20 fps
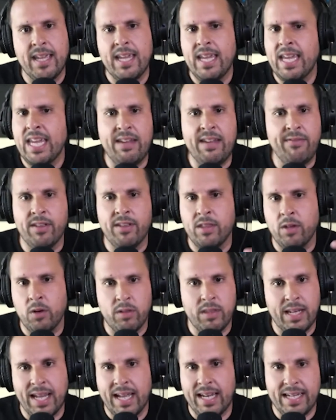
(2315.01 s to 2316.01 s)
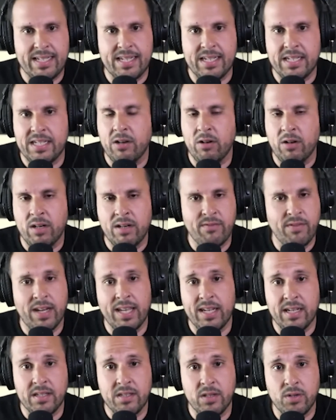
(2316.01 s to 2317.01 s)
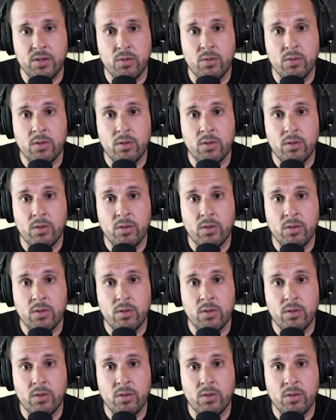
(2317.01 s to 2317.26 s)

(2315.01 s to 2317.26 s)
even though they're not necessarily related to you.